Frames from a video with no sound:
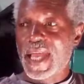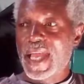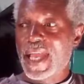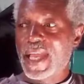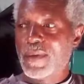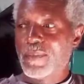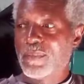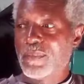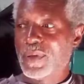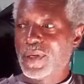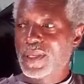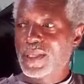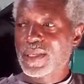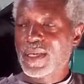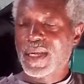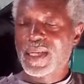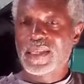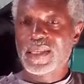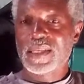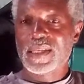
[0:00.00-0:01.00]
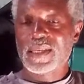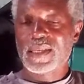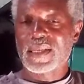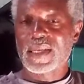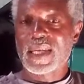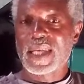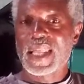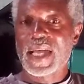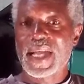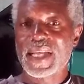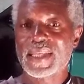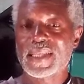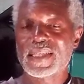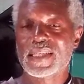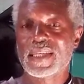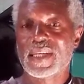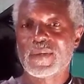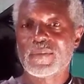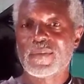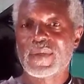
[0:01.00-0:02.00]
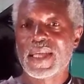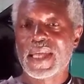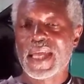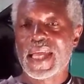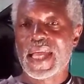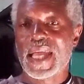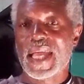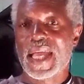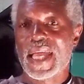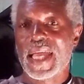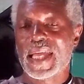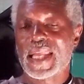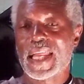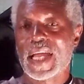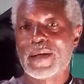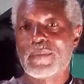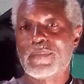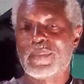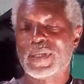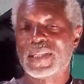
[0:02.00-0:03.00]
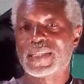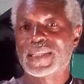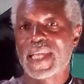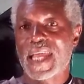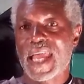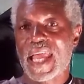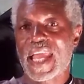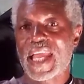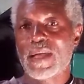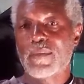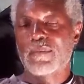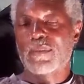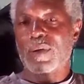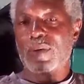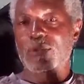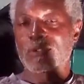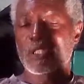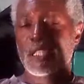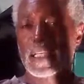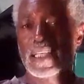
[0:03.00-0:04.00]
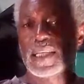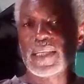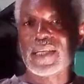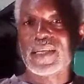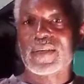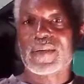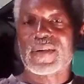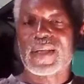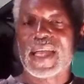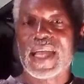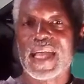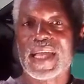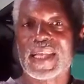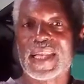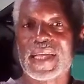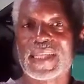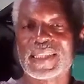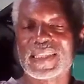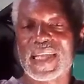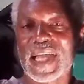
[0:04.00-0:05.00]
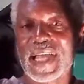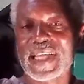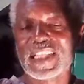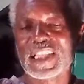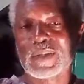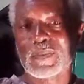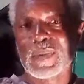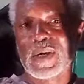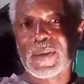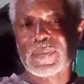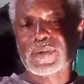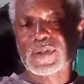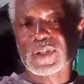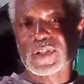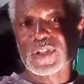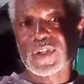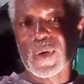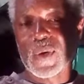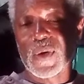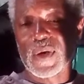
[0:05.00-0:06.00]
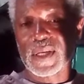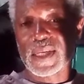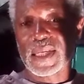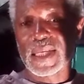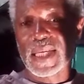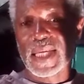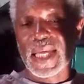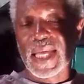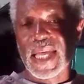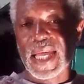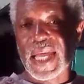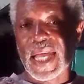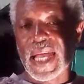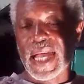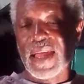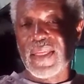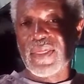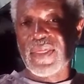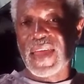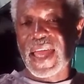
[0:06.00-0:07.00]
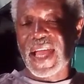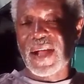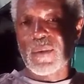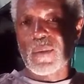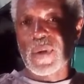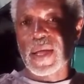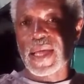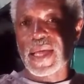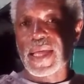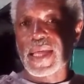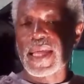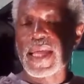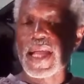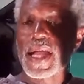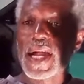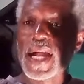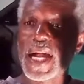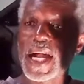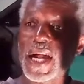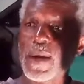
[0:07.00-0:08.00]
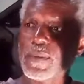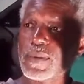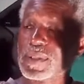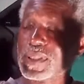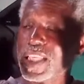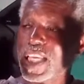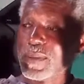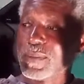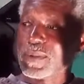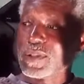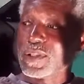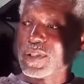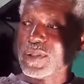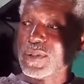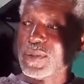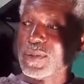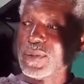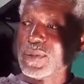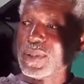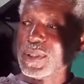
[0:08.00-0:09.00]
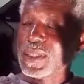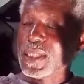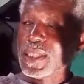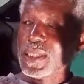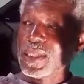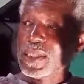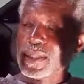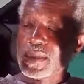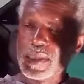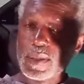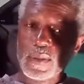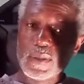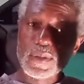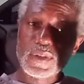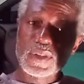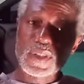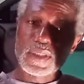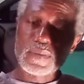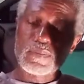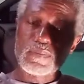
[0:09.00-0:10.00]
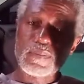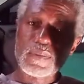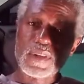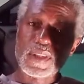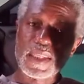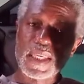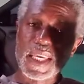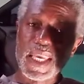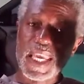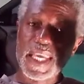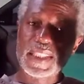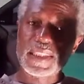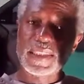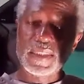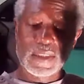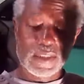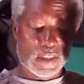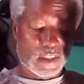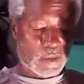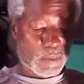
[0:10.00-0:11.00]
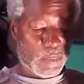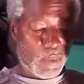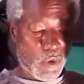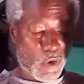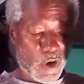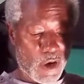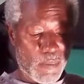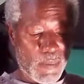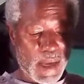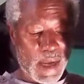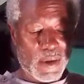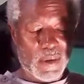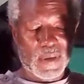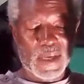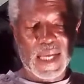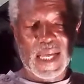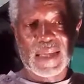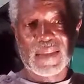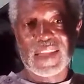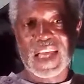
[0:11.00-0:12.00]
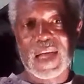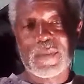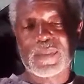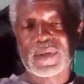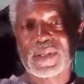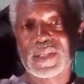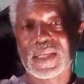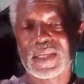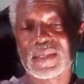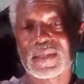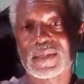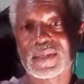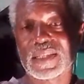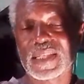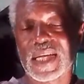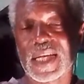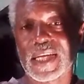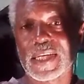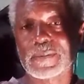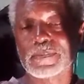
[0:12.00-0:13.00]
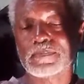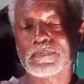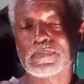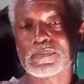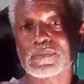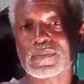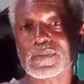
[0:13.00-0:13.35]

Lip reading: and put it under there, lined it up, and I put the 8 bolts in there, and I tightened them up to torque, and that way I was able to loosen the engine support mount at that particular time